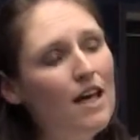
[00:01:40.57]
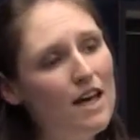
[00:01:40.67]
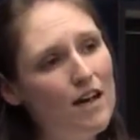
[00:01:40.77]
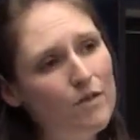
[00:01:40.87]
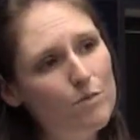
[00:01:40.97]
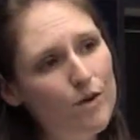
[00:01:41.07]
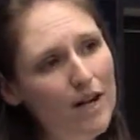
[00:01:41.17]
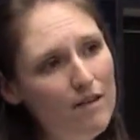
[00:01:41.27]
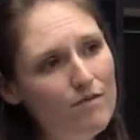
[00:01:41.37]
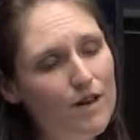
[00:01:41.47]
And at the
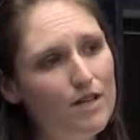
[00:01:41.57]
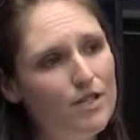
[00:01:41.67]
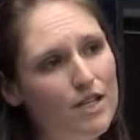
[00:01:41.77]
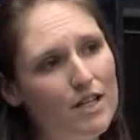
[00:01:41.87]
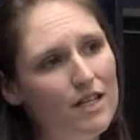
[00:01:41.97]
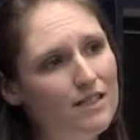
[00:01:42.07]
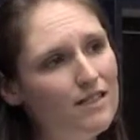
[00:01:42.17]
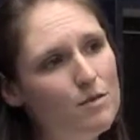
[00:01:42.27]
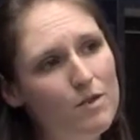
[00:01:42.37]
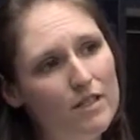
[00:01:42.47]
brain function, it can
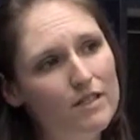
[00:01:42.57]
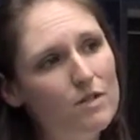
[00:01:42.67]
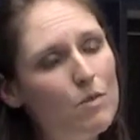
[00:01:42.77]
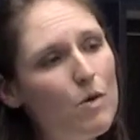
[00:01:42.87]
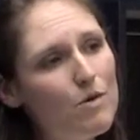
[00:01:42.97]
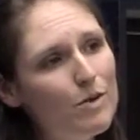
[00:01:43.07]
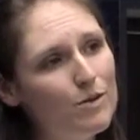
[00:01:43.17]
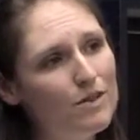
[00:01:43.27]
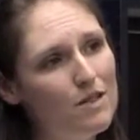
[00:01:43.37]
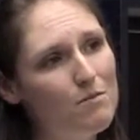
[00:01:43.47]
stimulate some
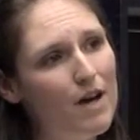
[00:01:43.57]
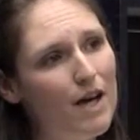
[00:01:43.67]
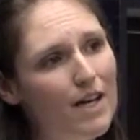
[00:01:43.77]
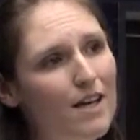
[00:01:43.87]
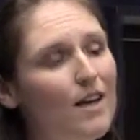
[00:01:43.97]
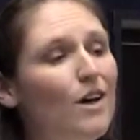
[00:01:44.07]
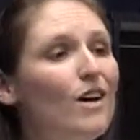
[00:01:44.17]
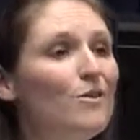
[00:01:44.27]
hormones in the body.